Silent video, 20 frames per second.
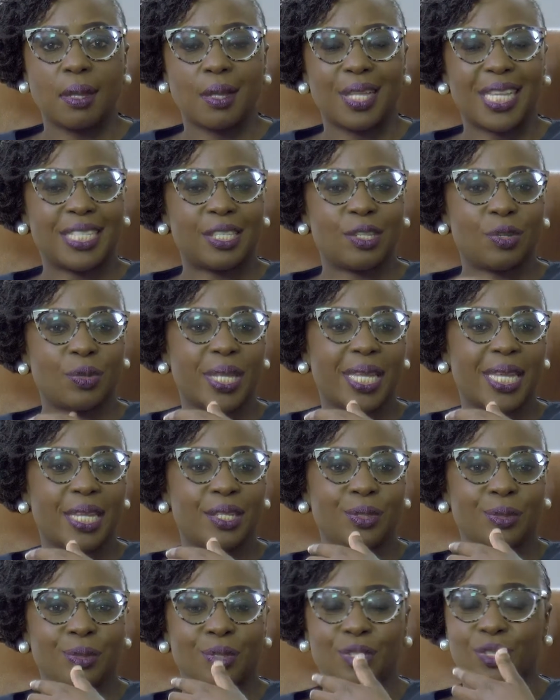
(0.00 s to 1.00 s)
Is it okay
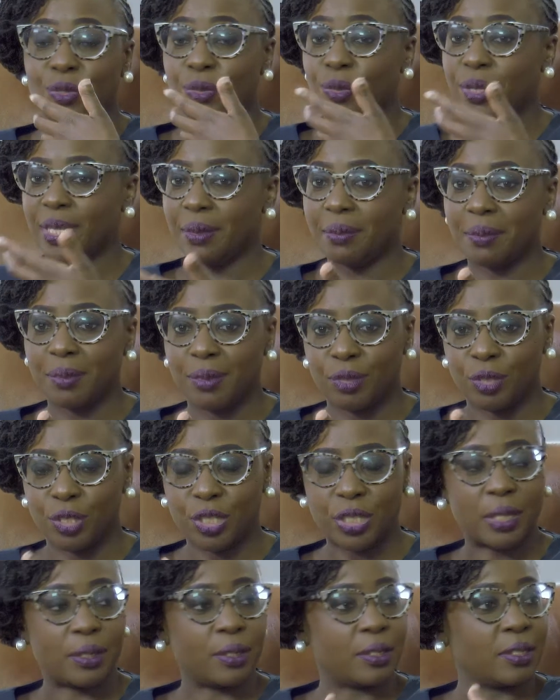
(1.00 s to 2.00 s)
to scream, to
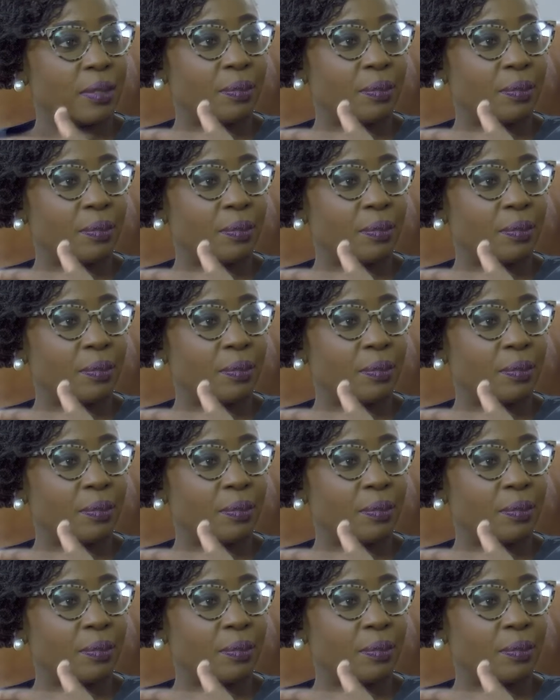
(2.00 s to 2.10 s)
shout at